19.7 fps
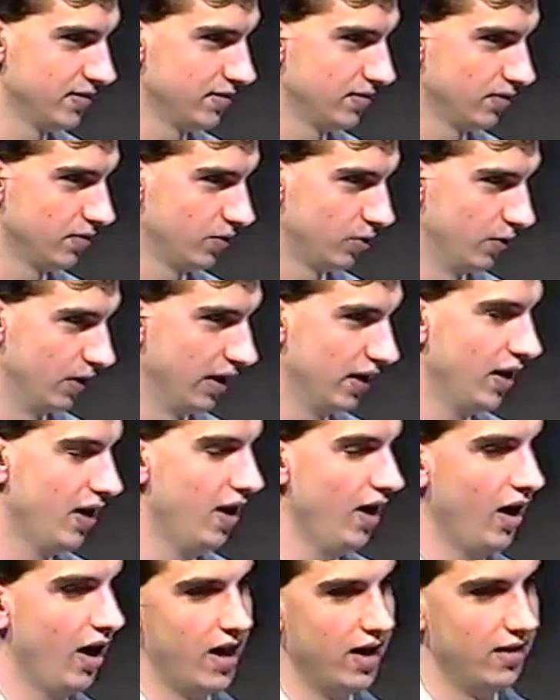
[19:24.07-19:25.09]
That's correct.
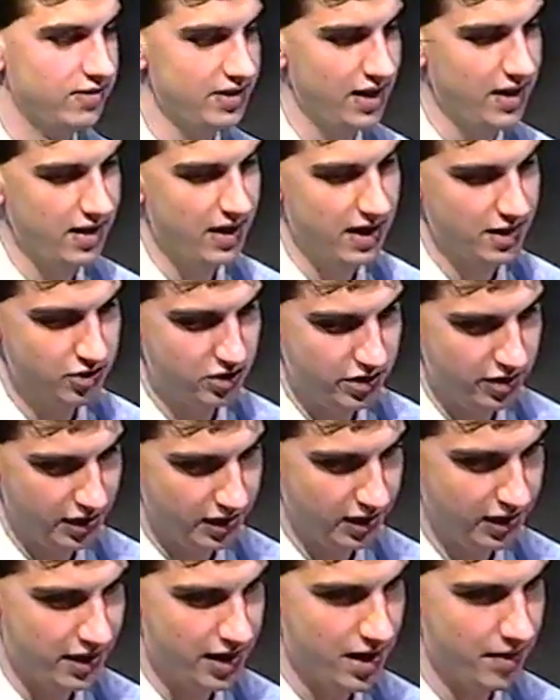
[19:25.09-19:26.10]
Uh, Senate actually
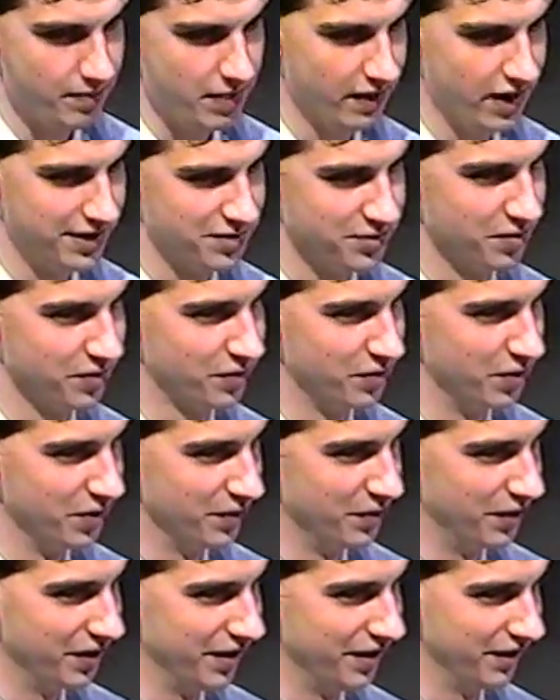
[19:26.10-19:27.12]
talking campaign finance
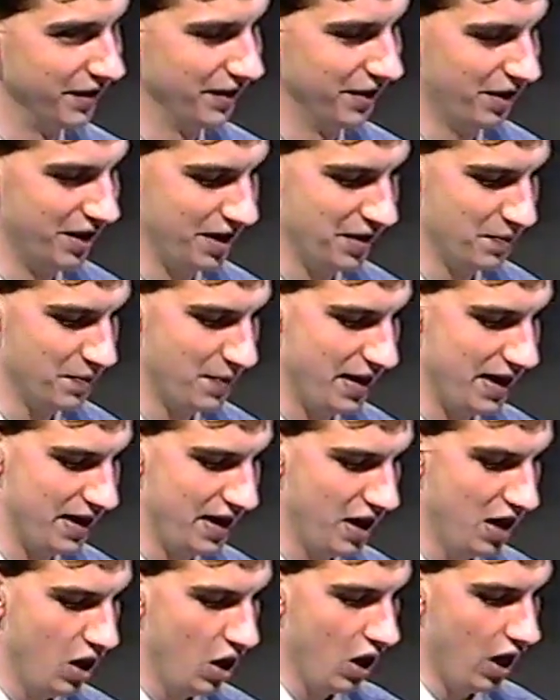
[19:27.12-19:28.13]
reform, we're hearing a lot, but
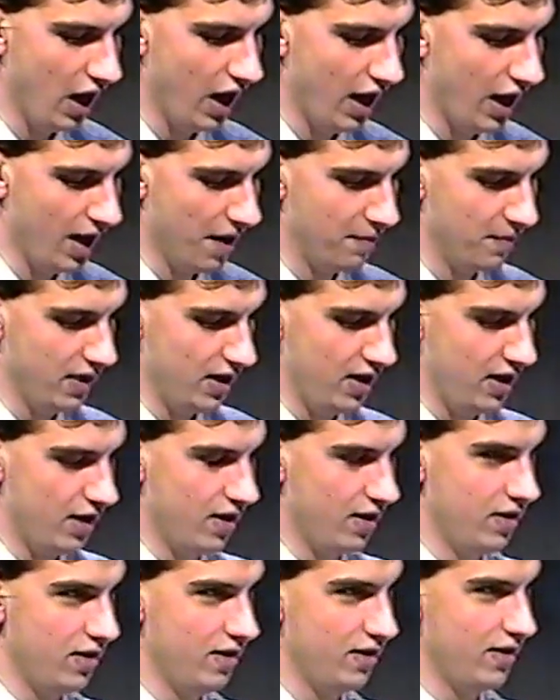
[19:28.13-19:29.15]
um,
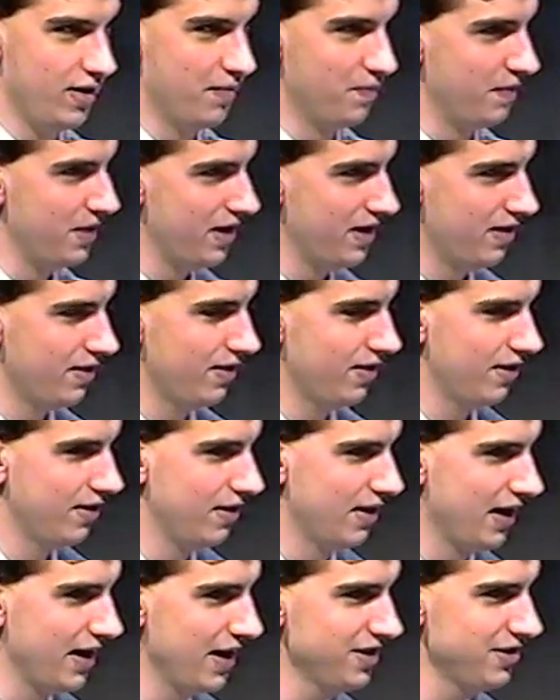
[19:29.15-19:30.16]
it,
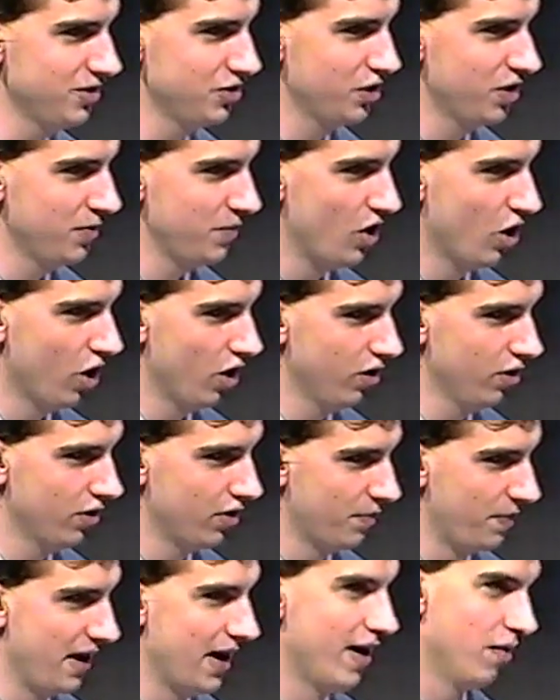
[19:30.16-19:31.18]
I guess it's going to be harder to
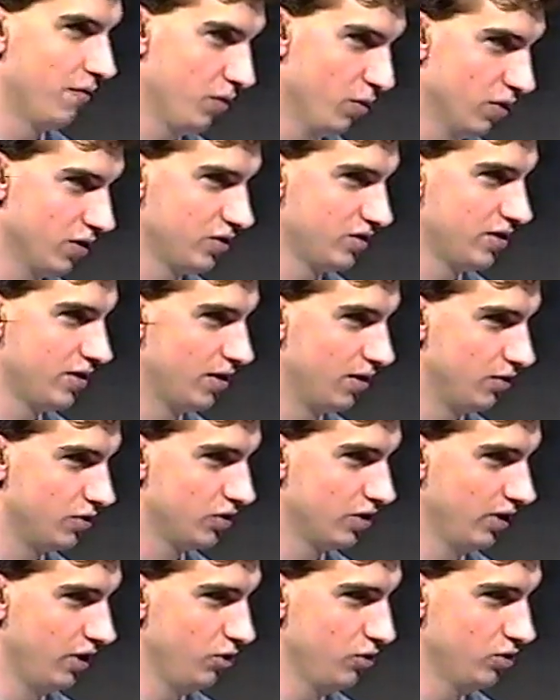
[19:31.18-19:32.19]
pass. Of course, you know, it's
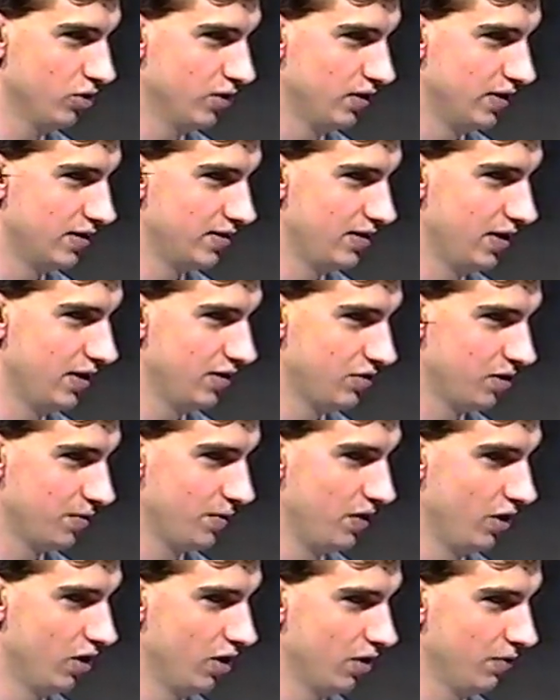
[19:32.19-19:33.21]
closer in the Senate. It's going
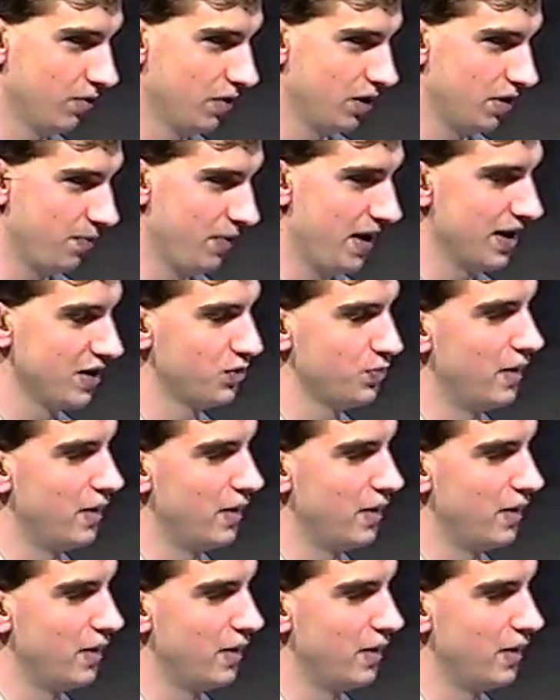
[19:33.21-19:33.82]
to be harder for it to pass.